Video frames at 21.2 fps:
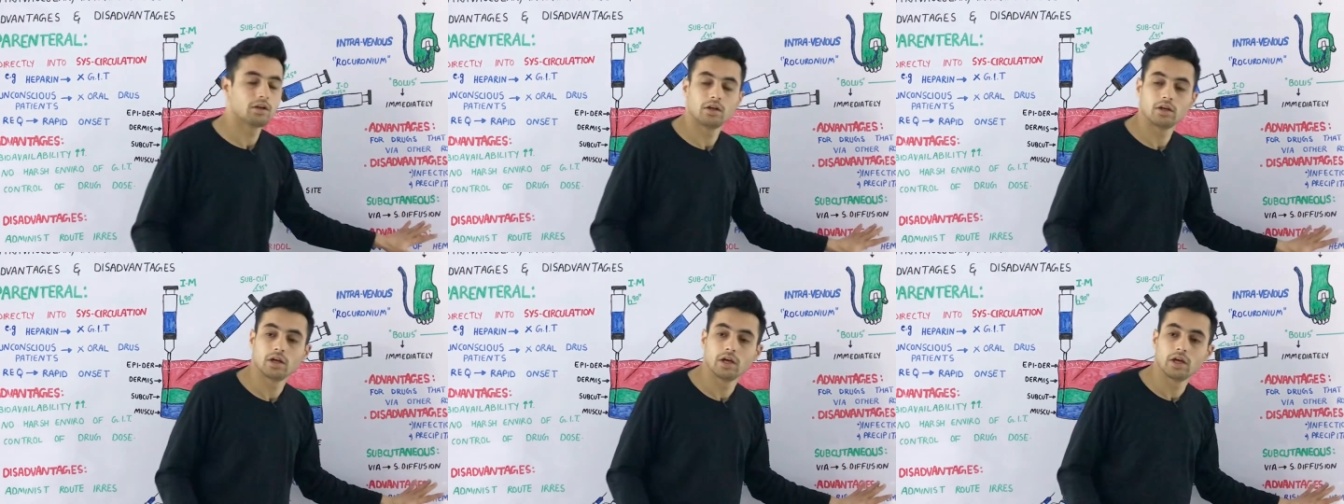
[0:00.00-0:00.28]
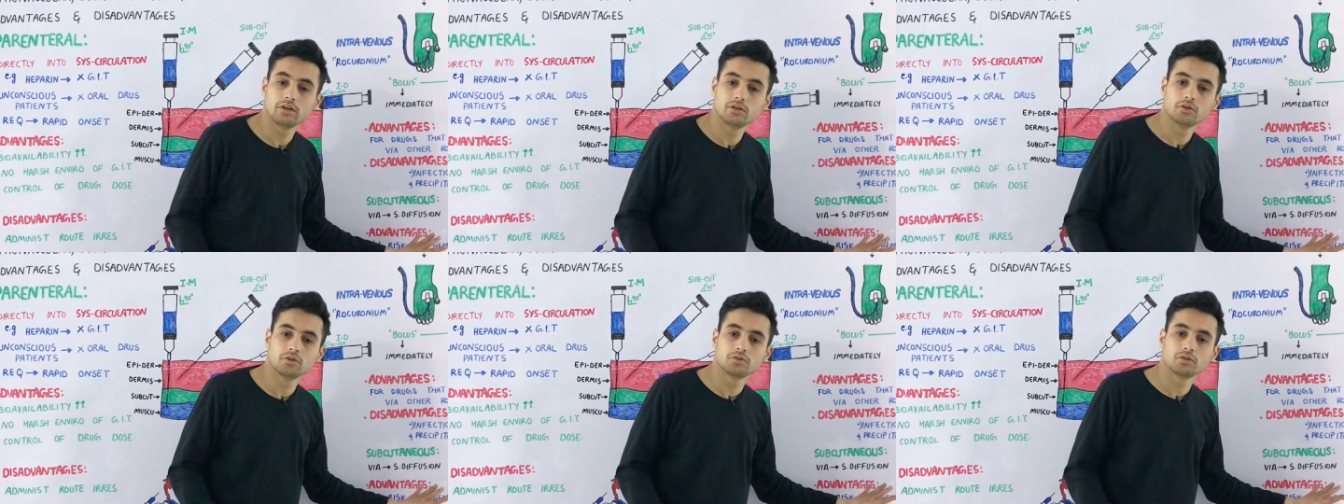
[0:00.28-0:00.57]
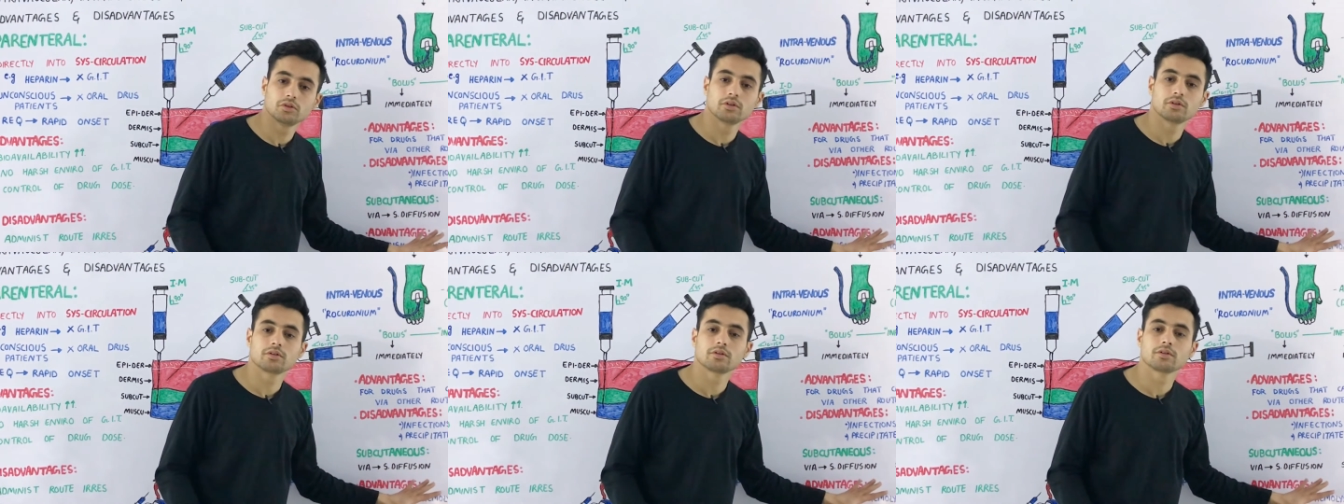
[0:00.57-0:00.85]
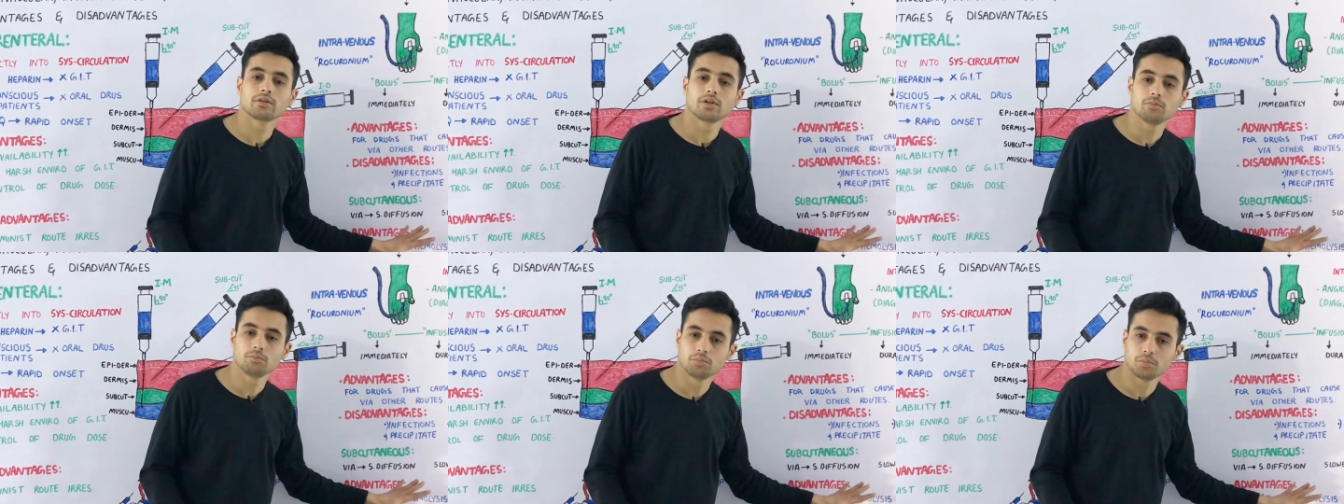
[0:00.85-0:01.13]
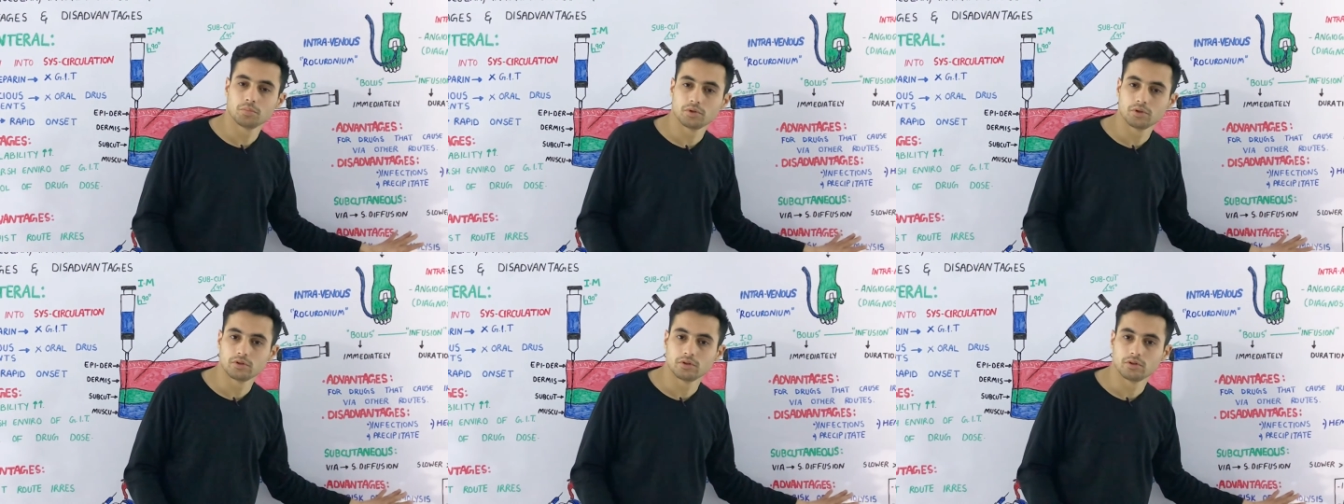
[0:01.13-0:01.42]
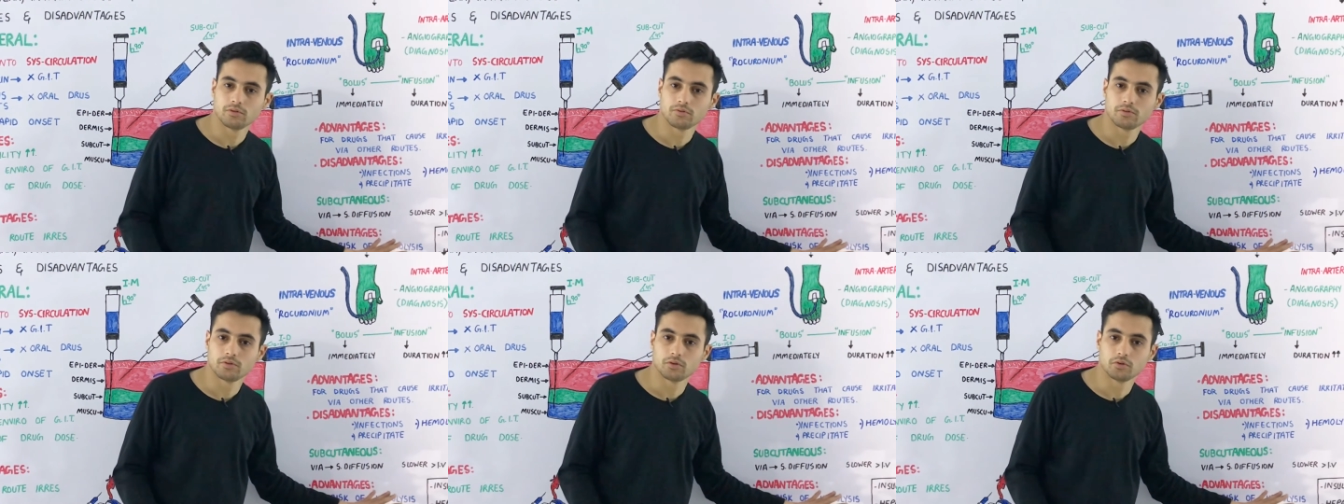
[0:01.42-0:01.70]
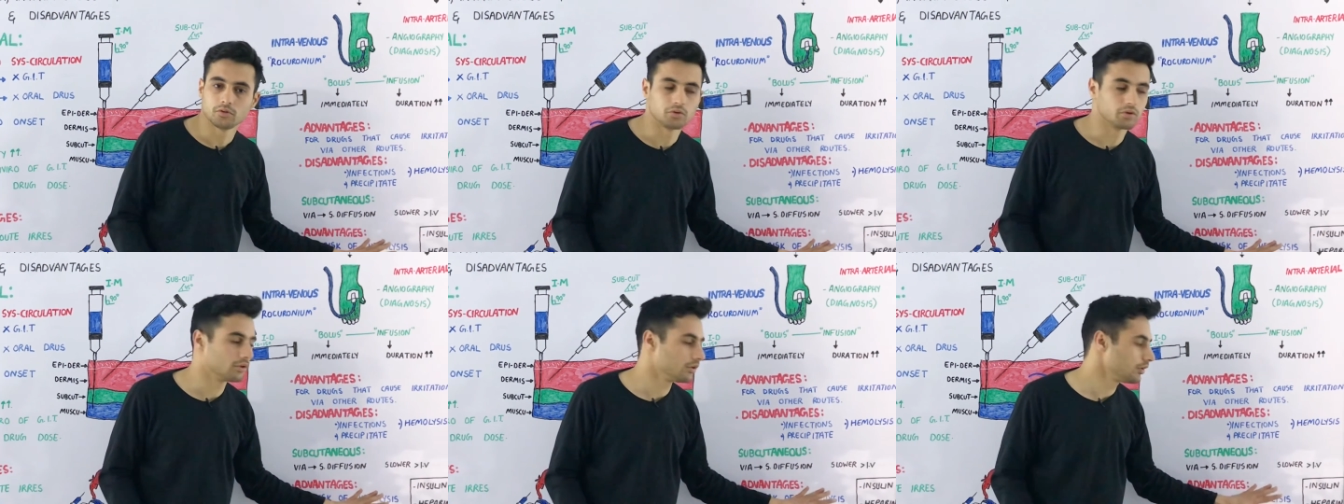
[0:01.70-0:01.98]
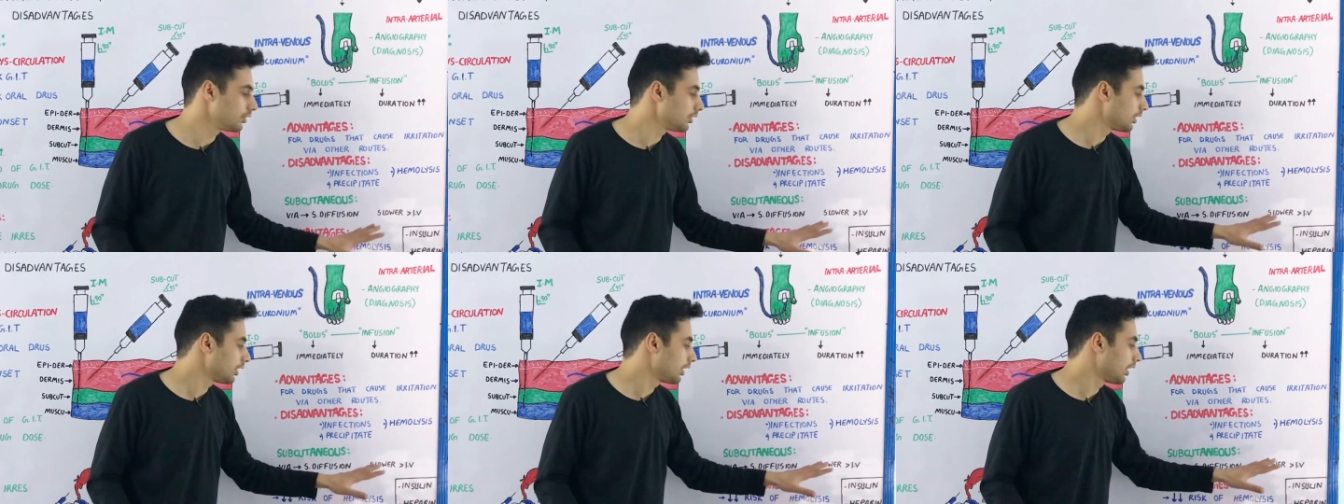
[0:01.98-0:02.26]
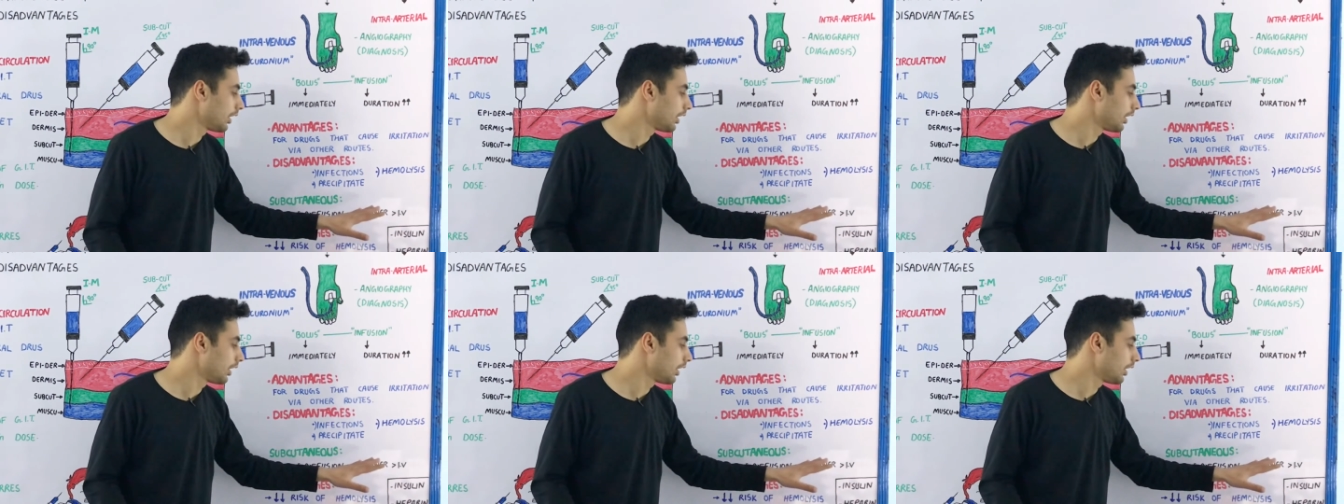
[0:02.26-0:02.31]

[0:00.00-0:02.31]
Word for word: it uses simple diffusion